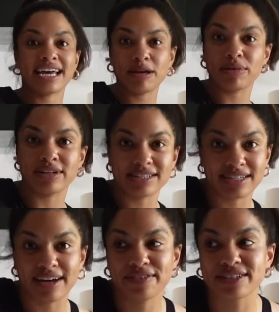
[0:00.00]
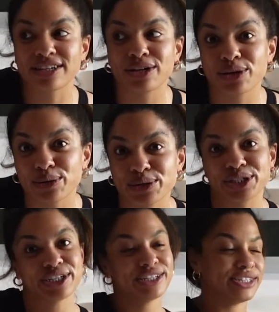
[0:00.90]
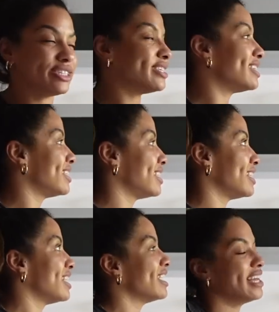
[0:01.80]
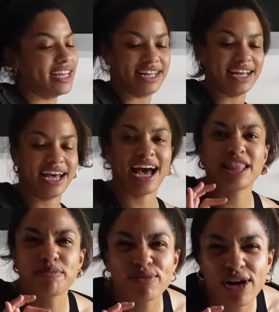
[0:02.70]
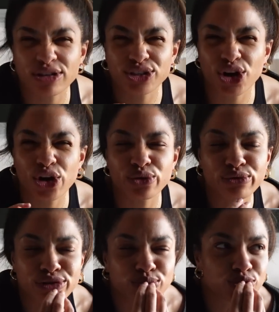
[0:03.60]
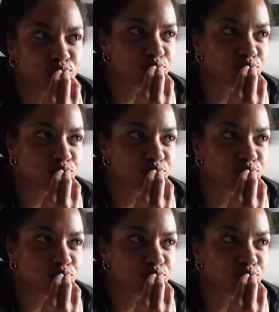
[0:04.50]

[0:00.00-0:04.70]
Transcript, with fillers: table and stuff, it's gonna look gorgeous. And the brass tones.